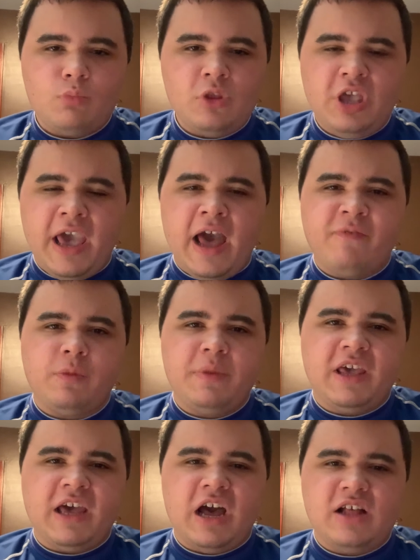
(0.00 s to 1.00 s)
You have to
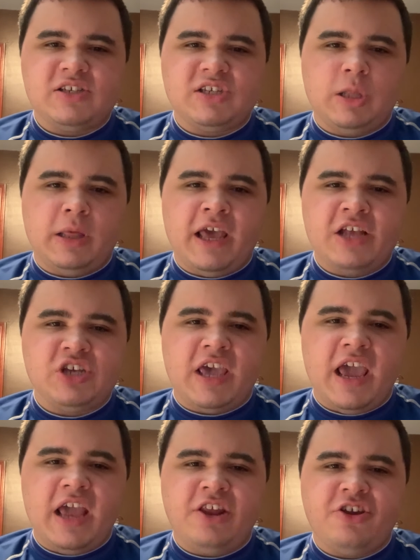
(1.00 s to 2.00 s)
be constantly
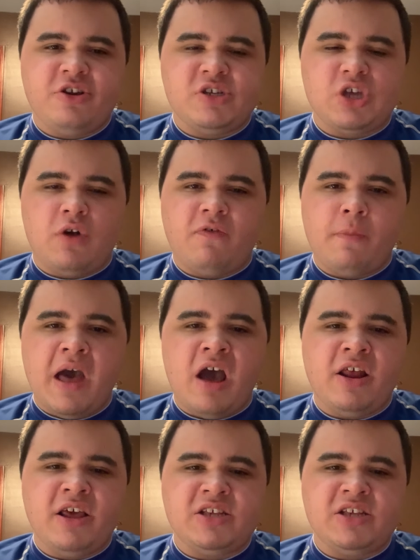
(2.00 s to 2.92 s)
educating yourself about it.